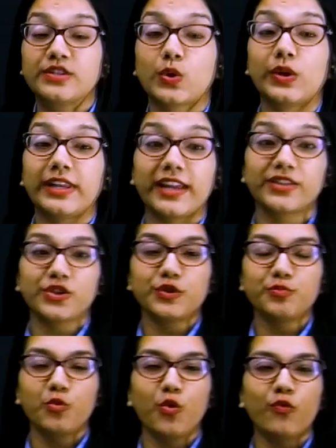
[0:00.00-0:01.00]
So let's
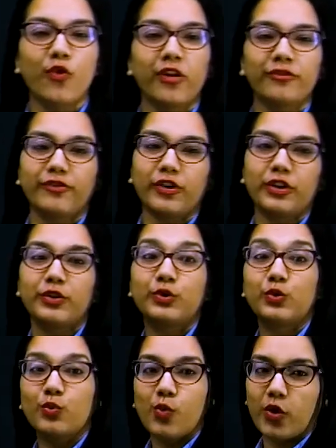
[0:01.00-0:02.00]
just move on further
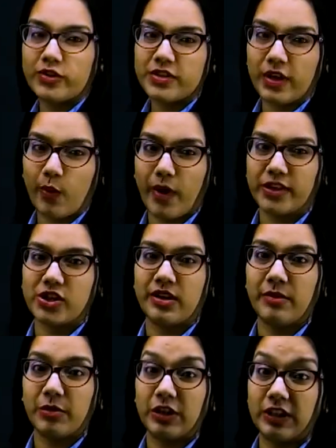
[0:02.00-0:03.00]
towards the question
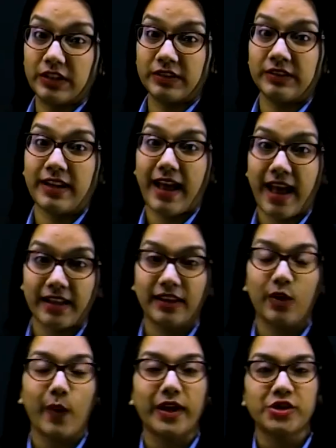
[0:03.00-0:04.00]
number 3rd. And
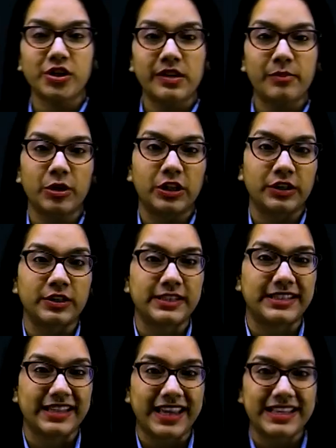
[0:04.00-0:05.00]
the question number 3rd
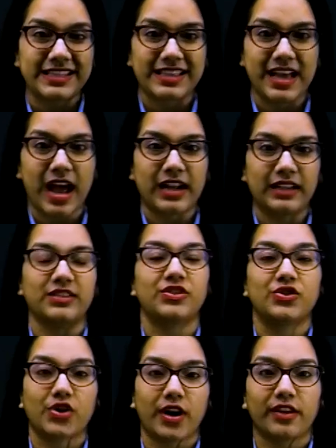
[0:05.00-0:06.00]
says that
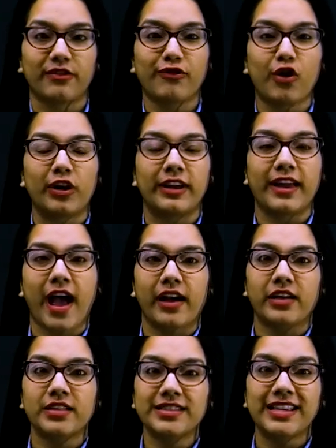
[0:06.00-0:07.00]
construct the following
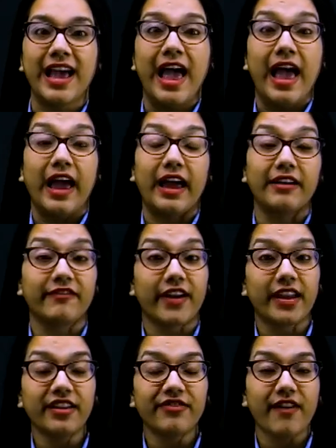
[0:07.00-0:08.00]
angles and
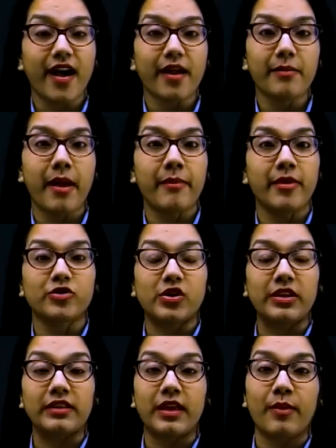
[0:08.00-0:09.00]
verify by
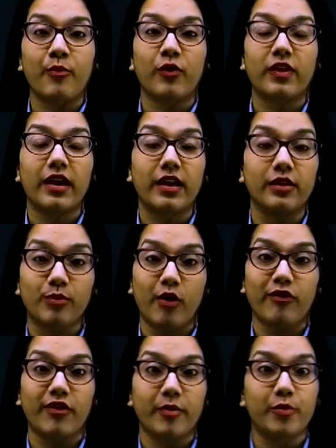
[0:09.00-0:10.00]
measuring them with the help
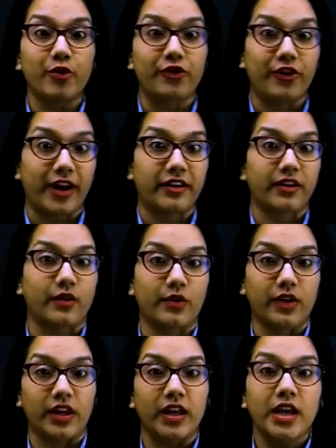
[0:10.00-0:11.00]
of a protractor.
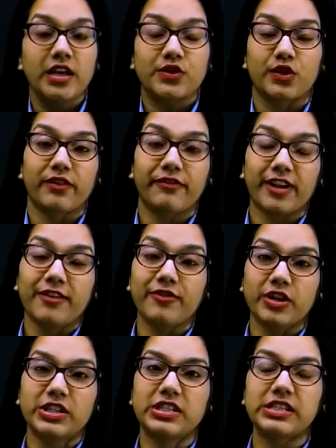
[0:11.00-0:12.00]
Okay, so the very
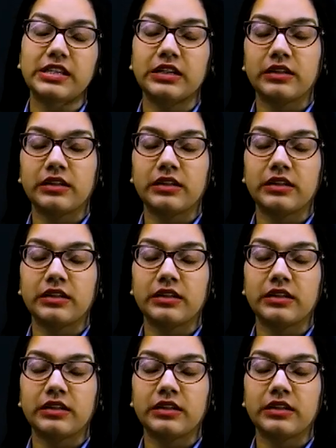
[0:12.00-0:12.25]
first